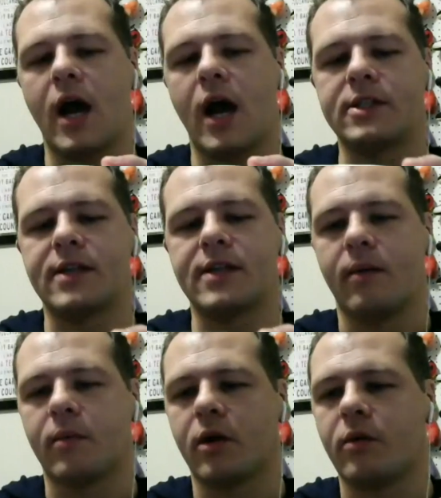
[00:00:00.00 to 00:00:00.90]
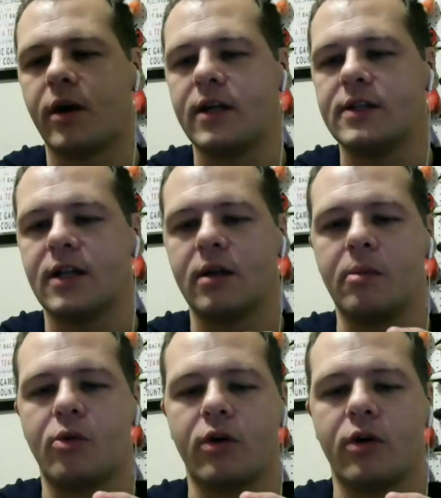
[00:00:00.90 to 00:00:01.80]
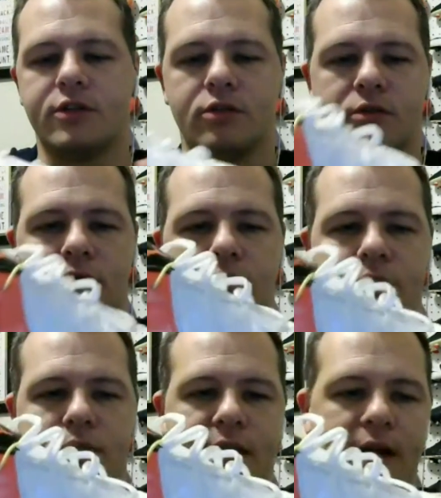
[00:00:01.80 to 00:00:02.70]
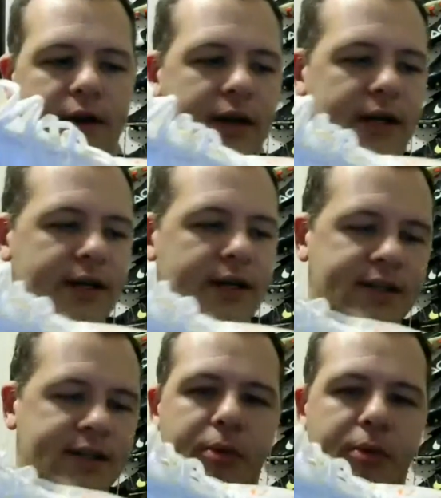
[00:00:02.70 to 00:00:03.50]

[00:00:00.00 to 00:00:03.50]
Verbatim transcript: I'm excited. I'm going to wear these a little bit more to see how they test out.